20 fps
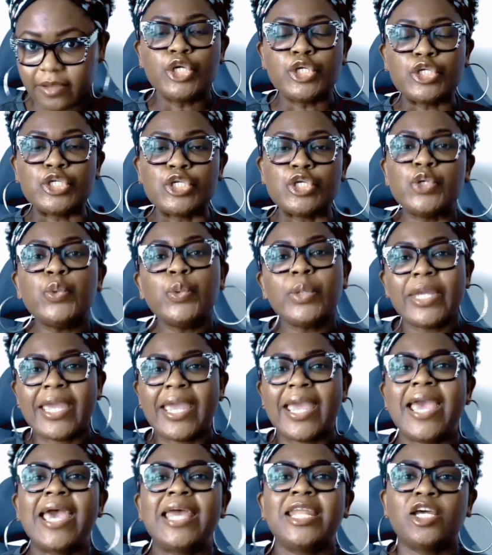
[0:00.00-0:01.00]
You
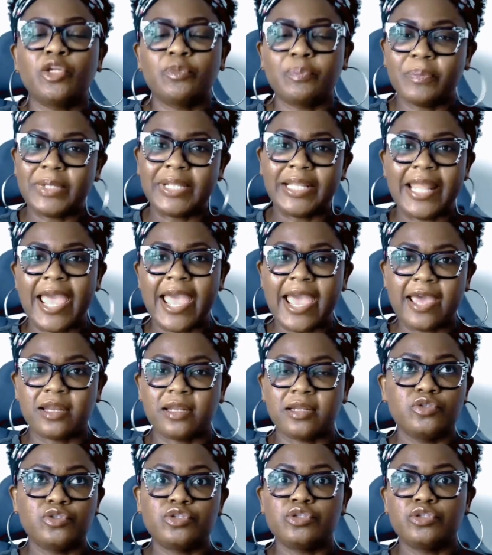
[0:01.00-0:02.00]
cannot
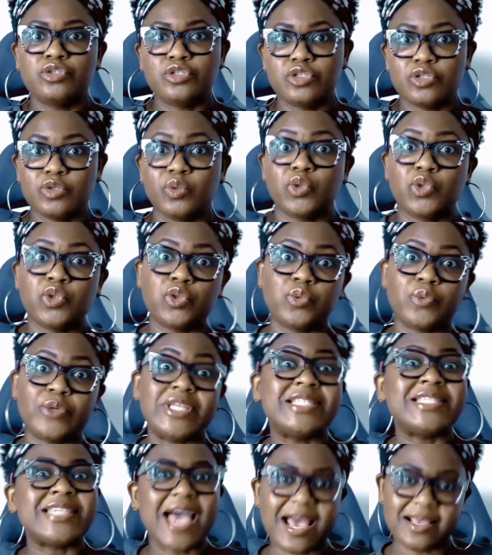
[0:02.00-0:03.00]
plan to do 3
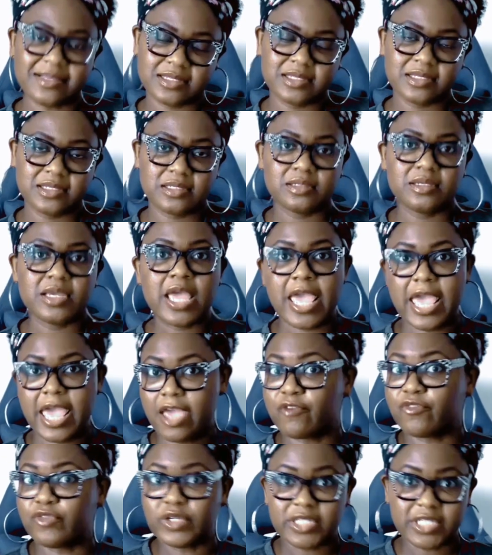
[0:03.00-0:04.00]
tasks
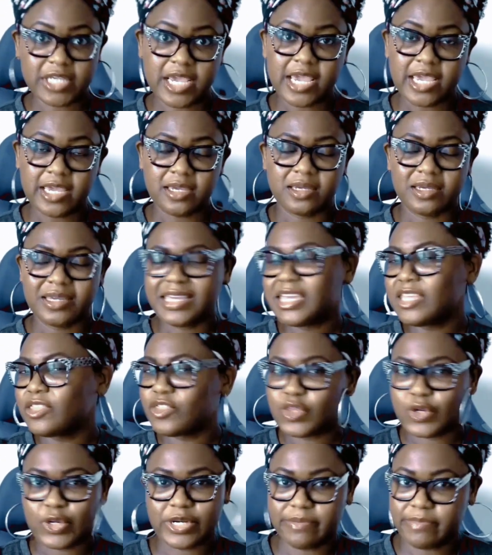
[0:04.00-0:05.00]
every day in
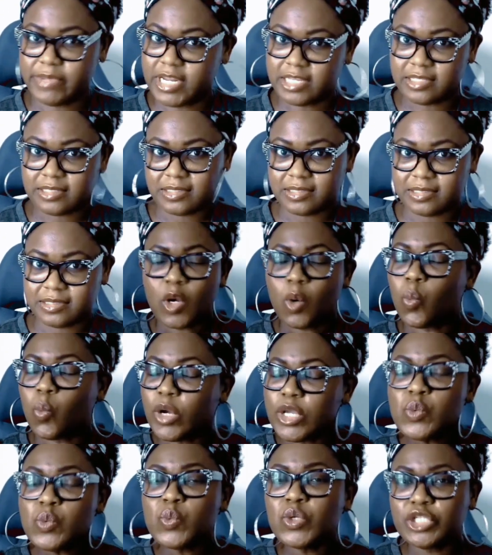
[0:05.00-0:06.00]
30 minutes.
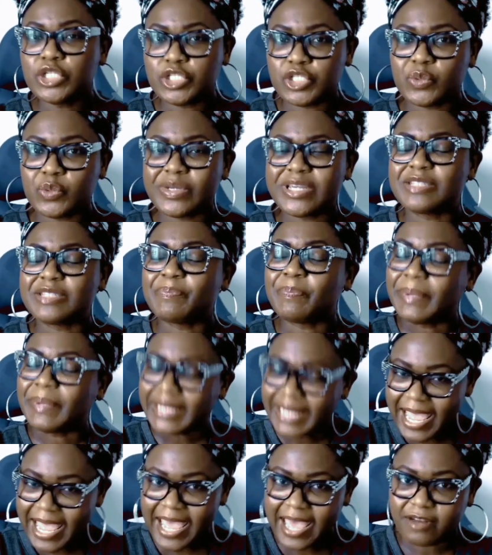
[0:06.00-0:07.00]
What you want to do is
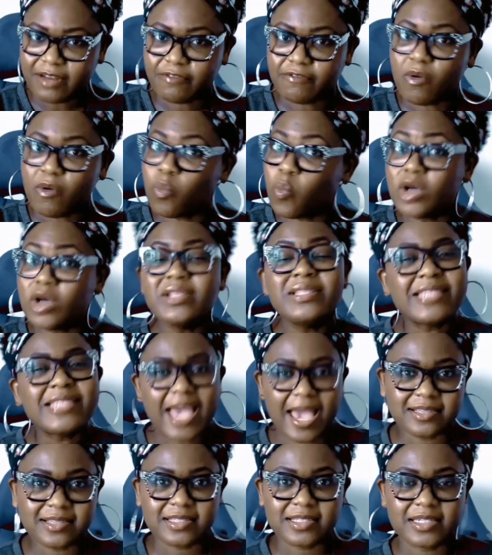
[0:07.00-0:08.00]
plan for one
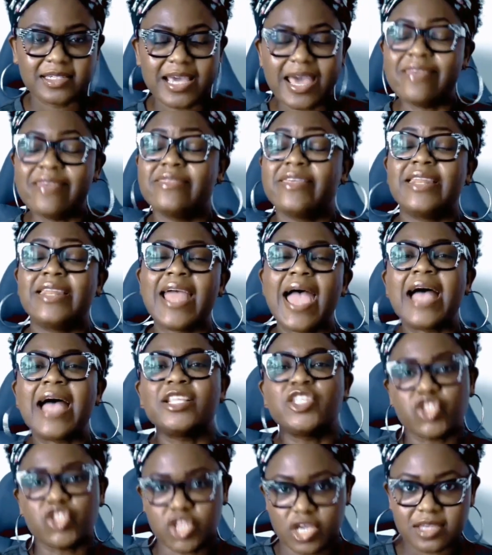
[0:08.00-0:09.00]
task and then
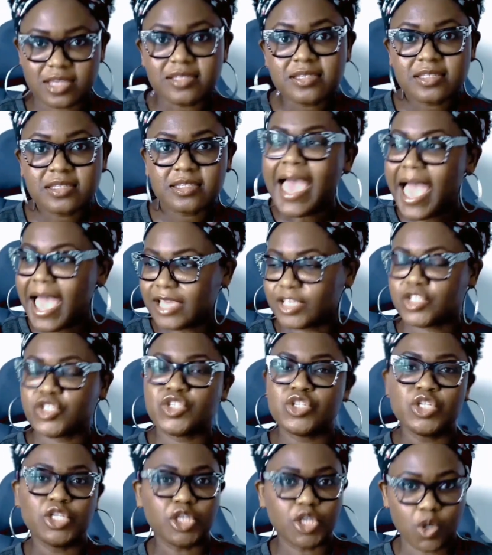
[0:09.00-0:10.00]
adjust as
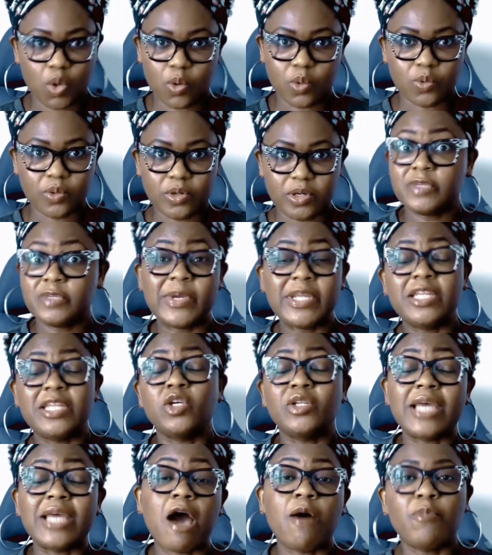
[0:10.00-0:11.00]
you go. Depending
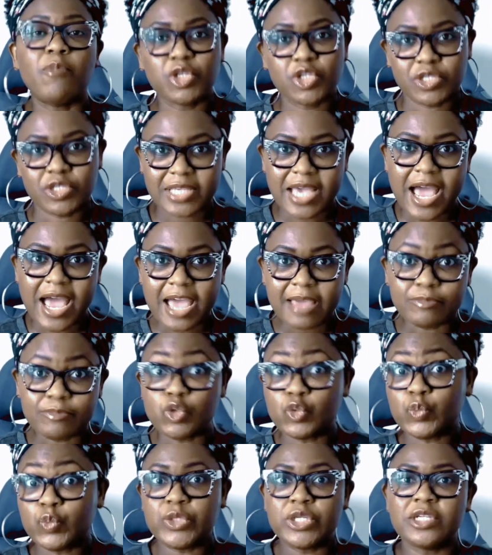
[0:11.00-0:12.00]
on how much time
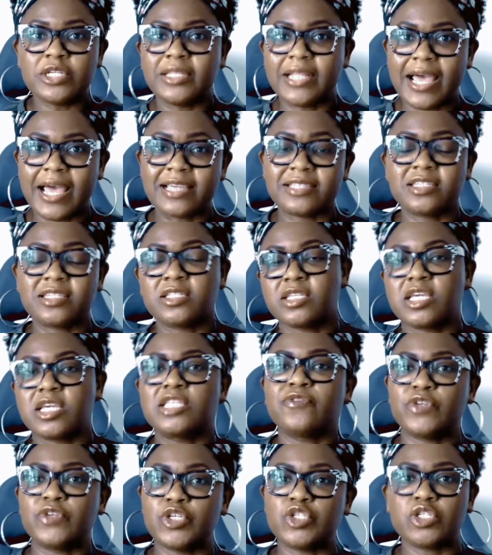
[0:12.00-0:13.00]
you realize it
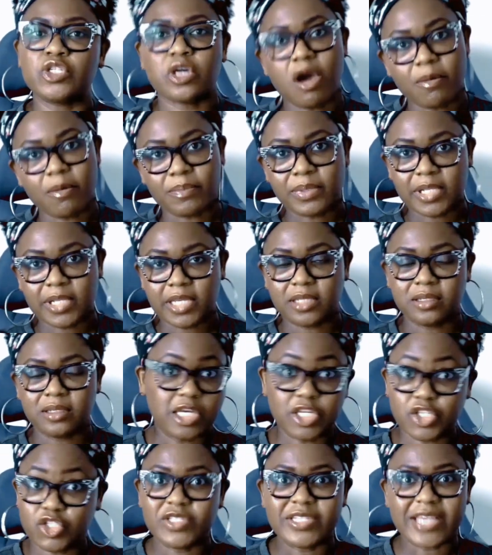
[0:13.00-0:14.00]
takes for you to complete
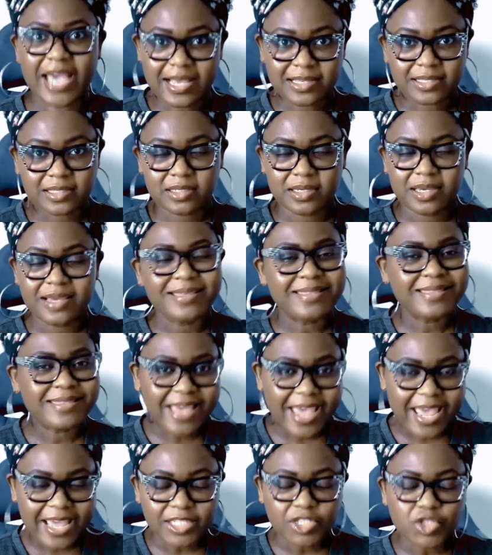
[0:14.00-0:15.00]
each task,
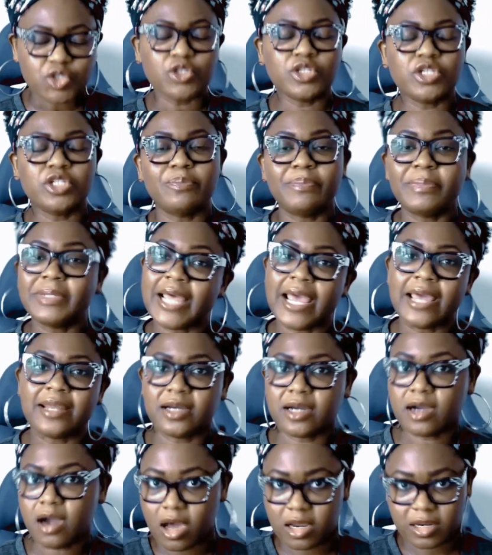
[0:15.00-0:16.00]
then you're going to plan
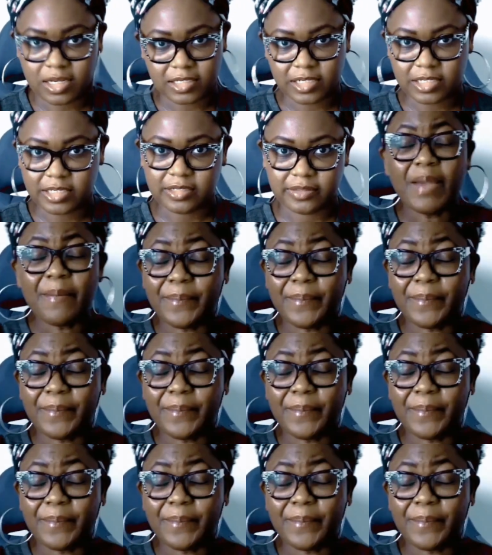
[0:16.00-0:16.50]
accordingly.